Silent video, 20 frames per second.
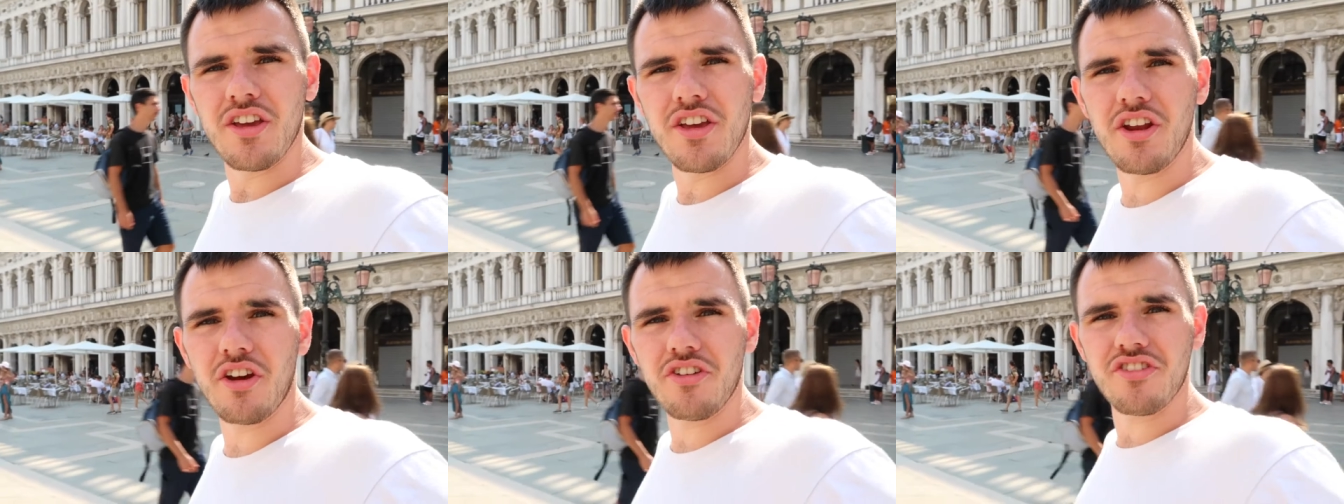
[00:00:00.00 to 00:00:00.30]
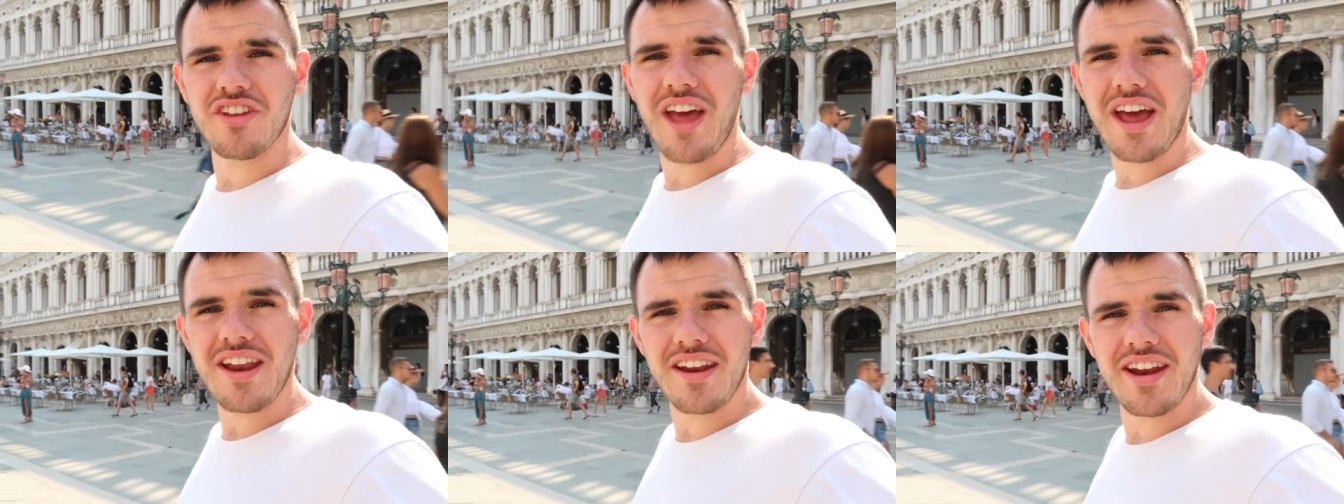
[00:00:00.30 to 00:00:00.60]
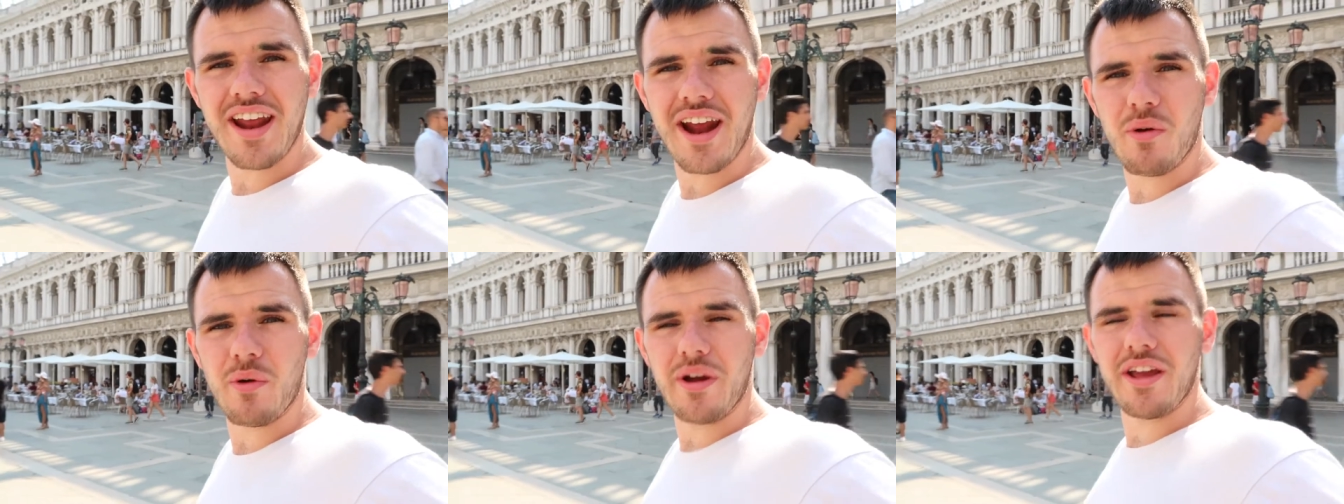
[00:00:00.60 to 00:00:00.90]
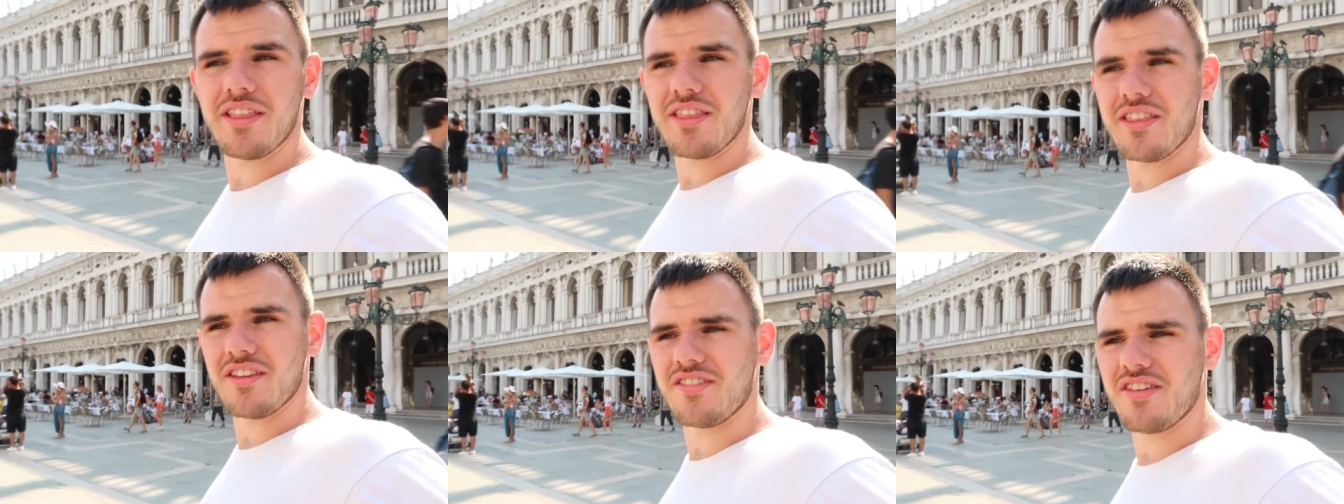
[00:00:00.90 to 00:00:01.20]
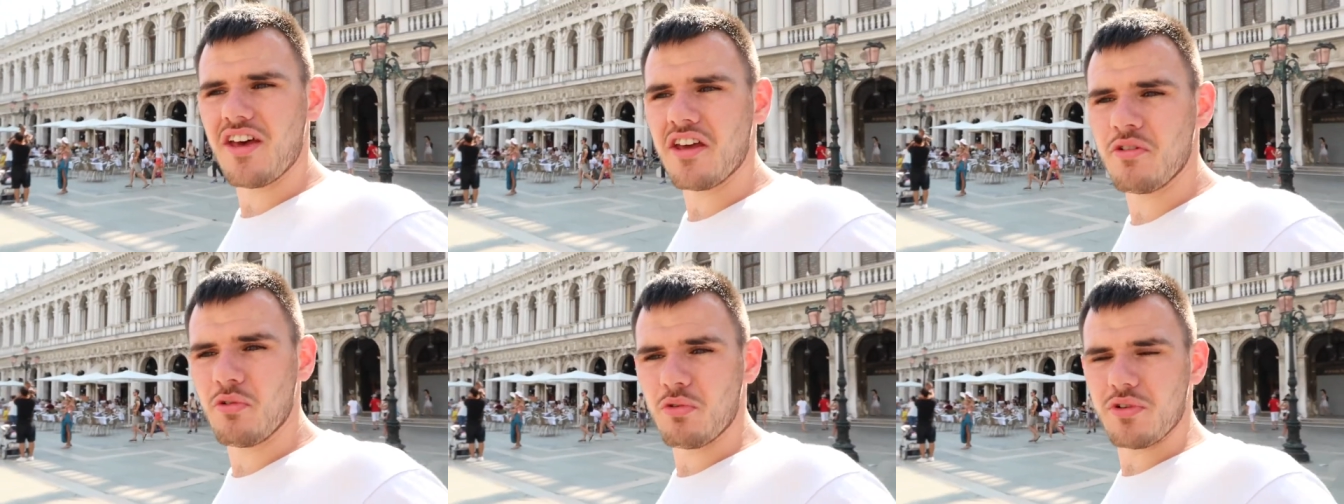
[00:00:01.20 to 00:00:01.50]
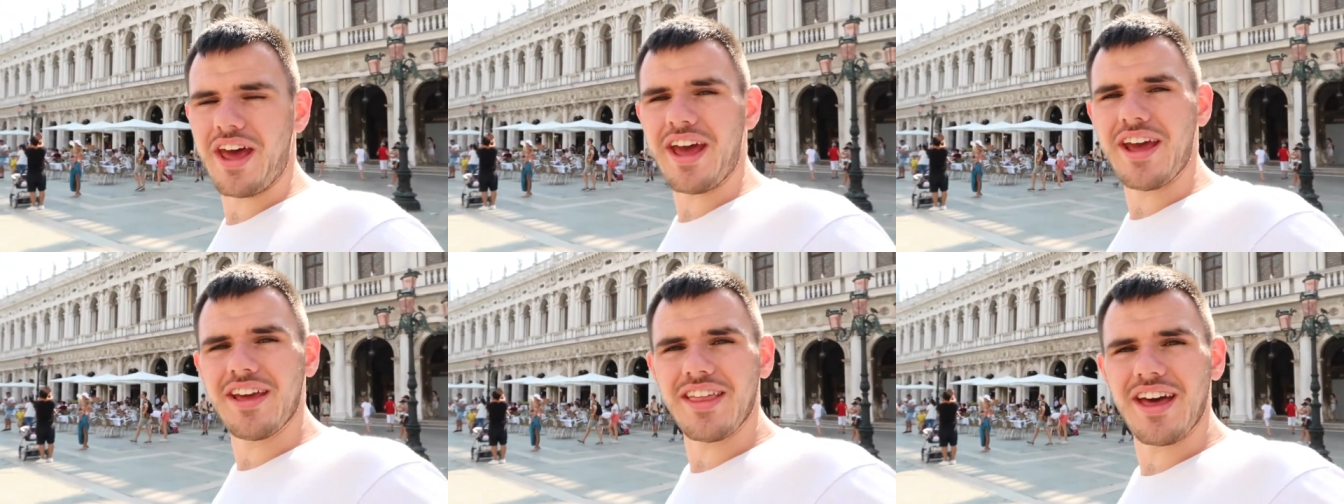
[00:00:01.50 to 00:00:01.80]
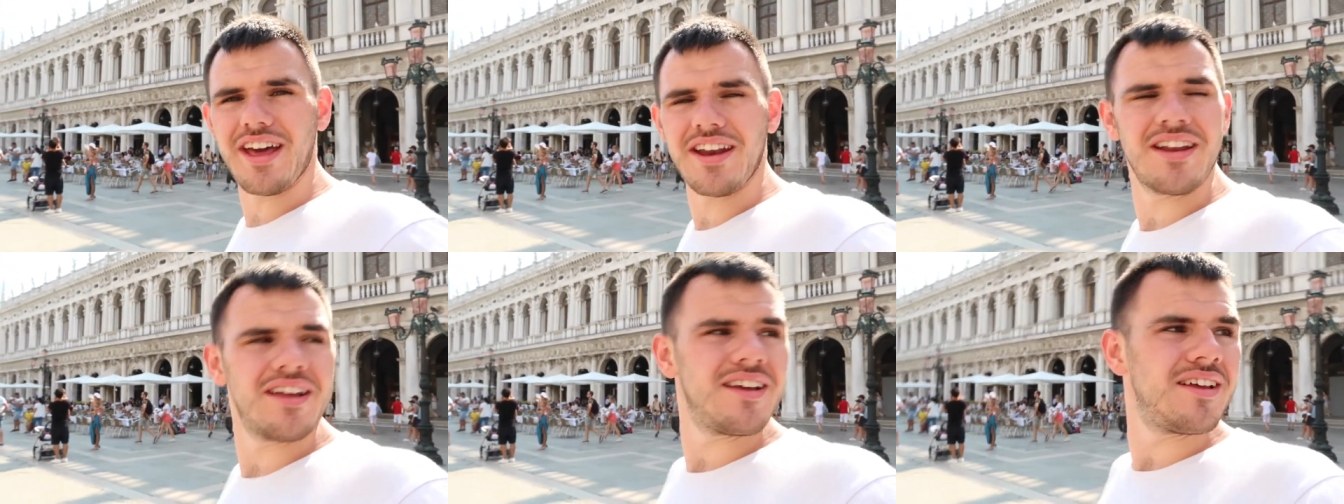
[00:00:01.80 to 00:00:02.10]
You're not standing out in the sun all day
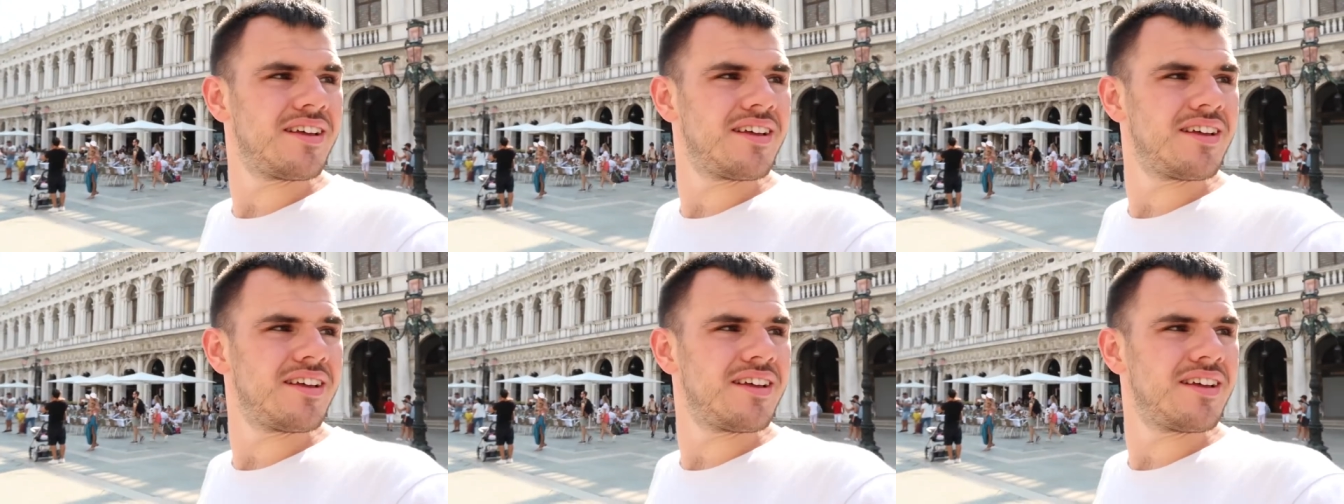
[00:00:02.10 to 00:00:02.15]
then,